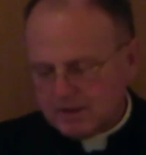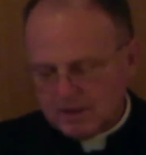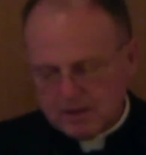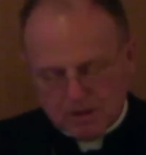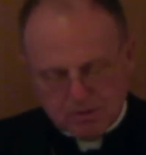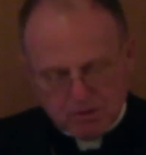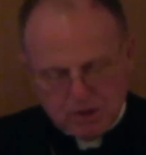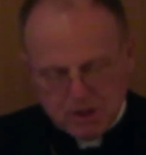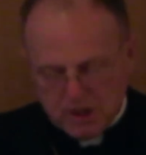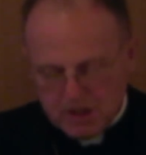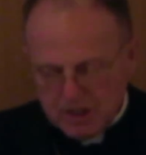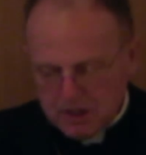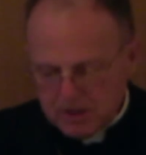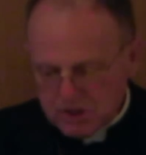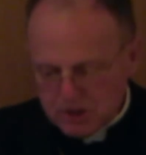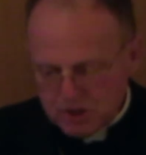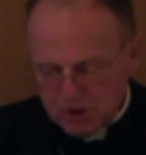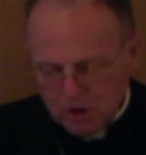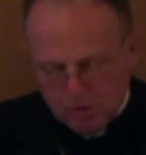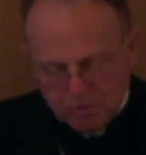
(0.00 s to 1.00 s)
There
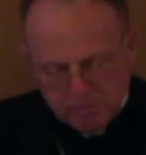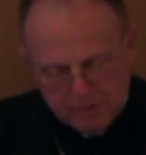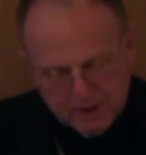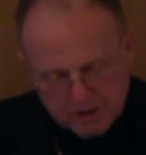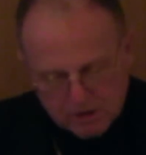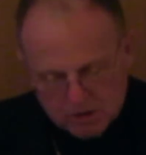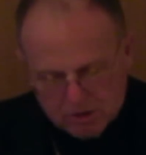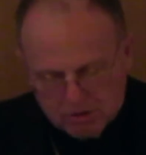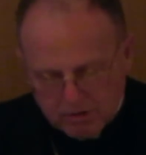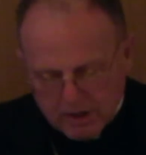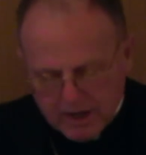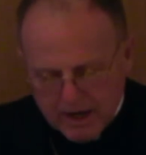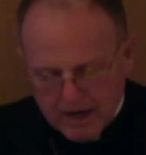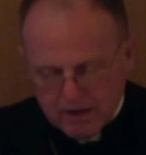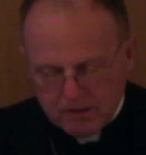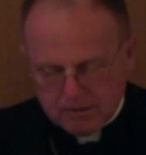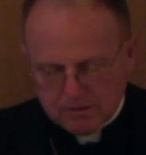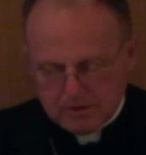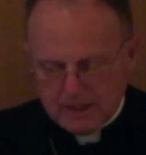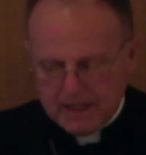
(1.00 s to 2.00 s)
is no middle
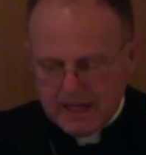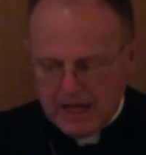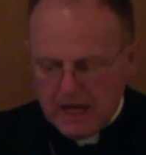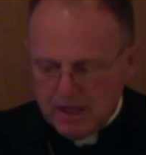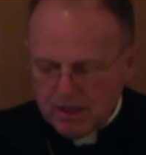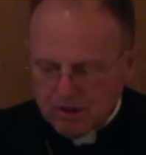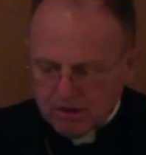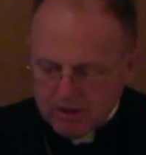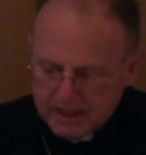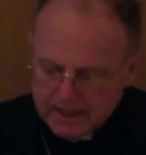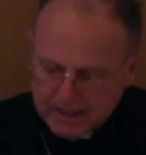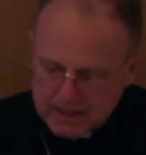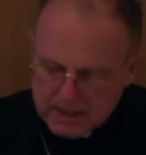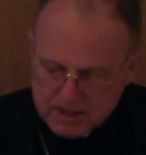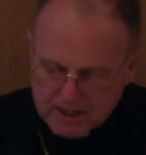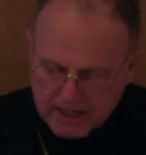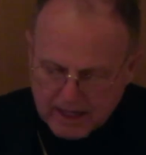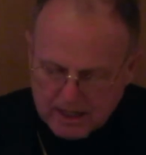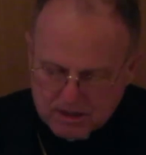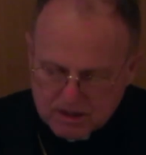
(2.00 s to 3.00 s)
ground. Either it
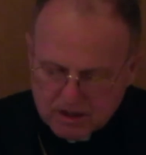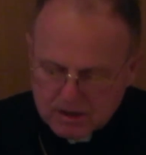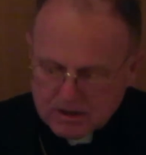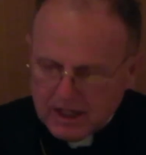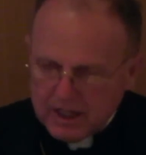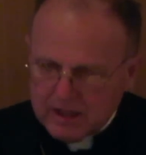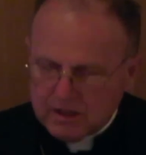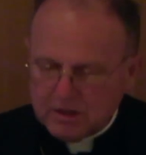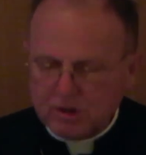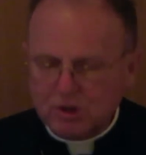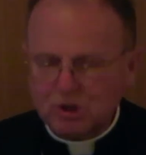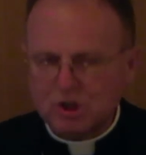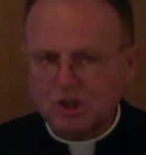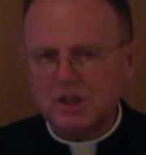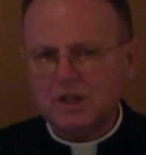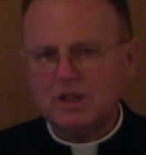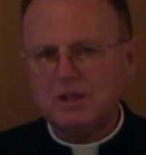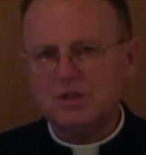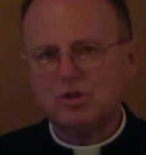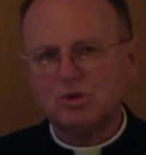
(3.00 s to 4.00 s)
is accidental
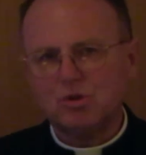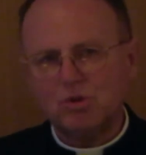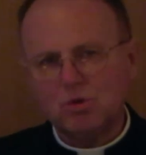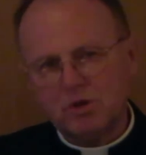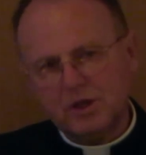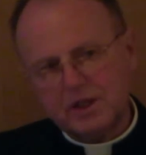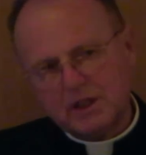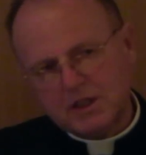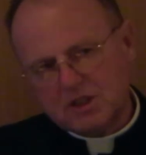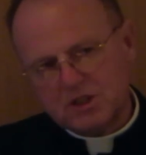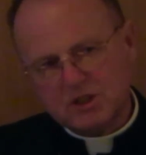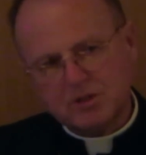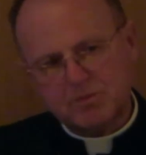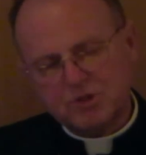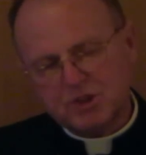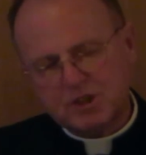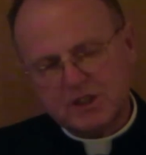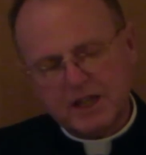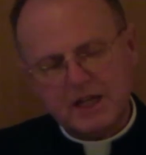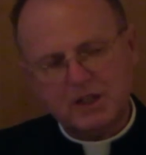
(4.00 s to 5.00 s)
change or it is
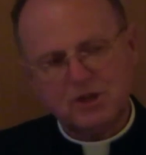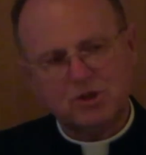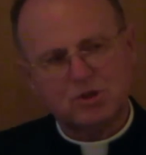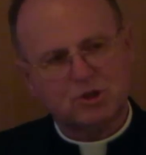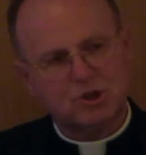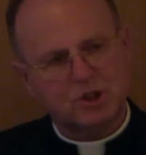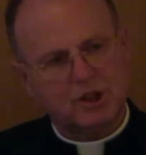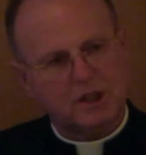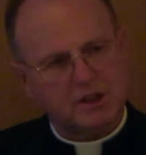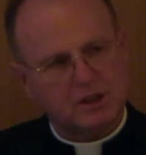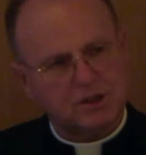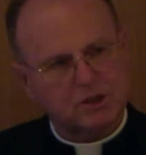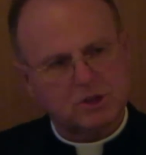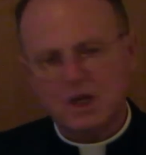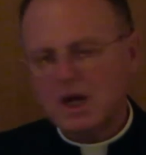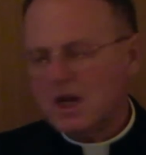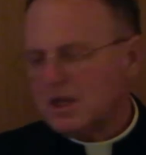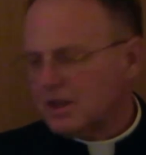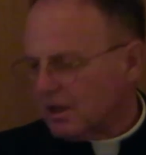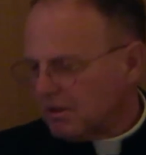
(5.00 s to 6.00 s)
substantial change.
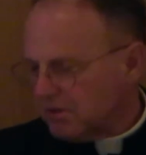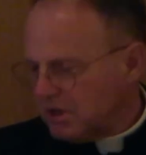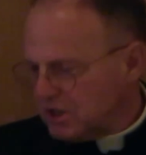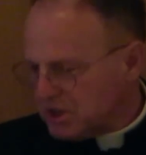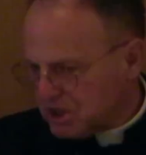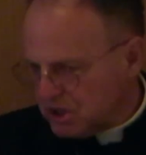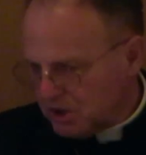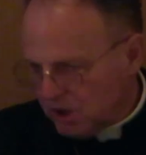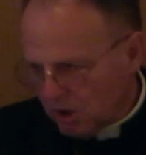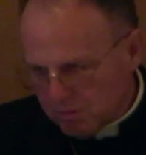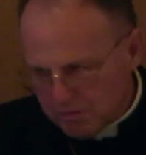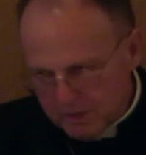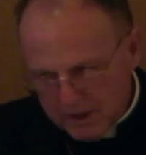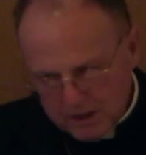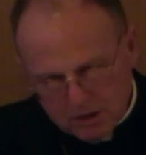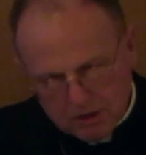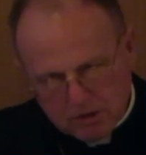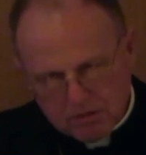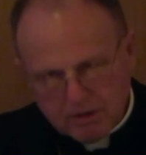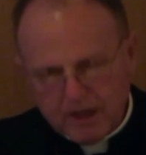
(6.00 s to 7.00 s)
There is no
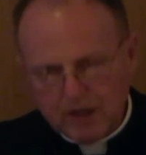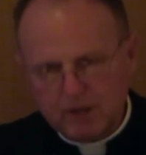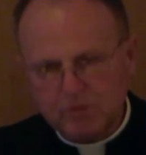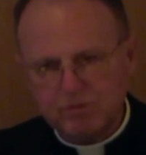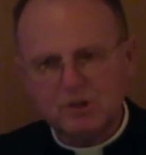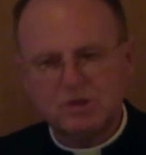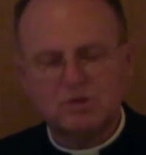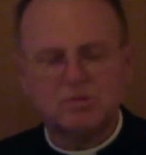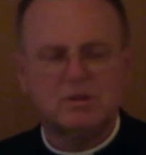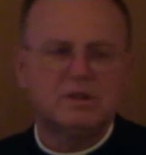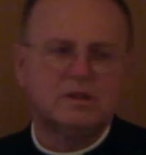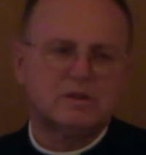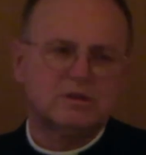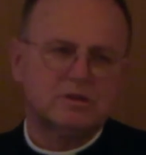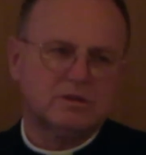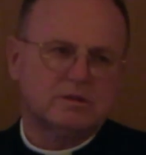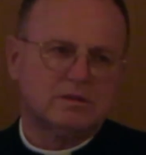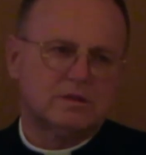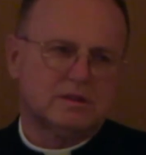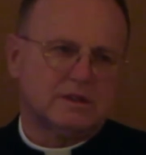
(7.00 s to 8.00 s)
middle ground between
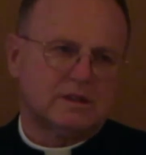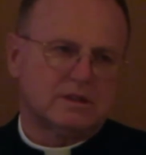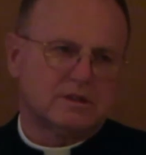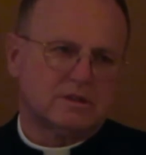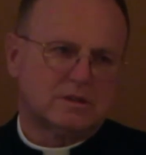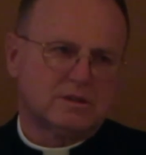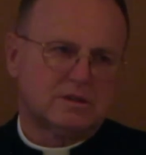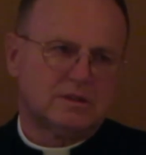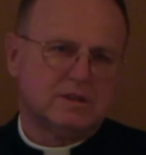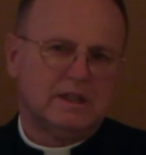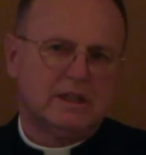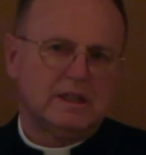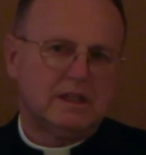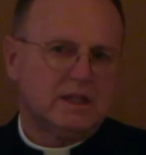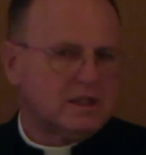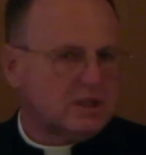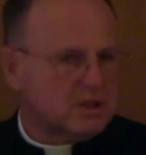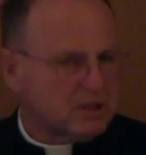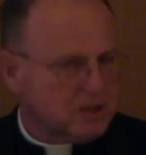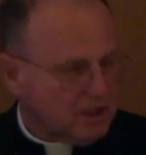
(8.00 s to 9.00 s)
those two things.
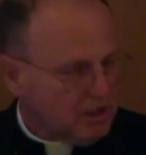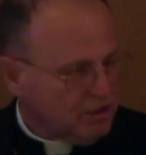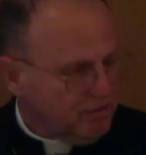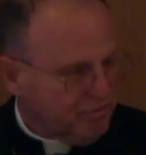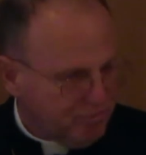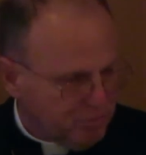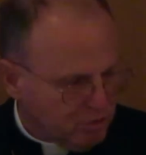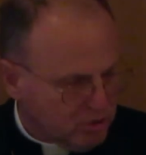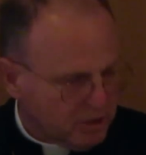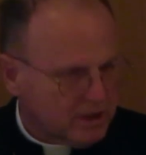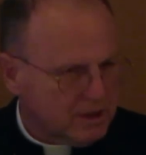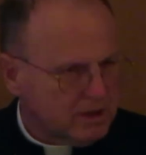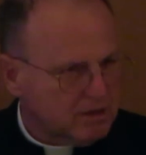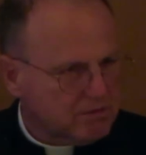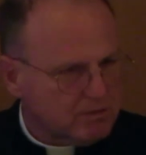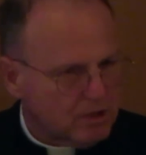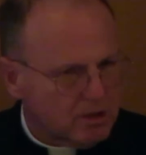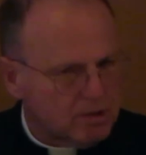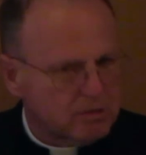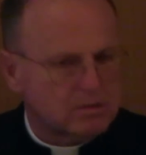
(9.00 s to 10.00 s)
It is like a fork in the
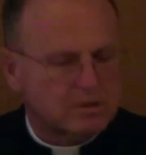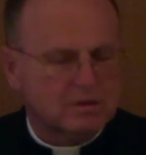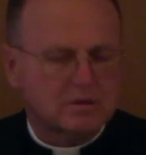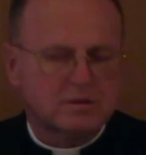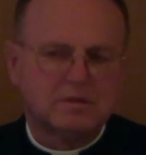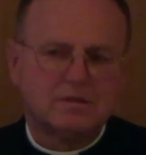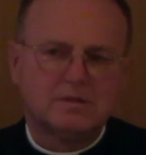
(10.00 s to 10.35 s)
road.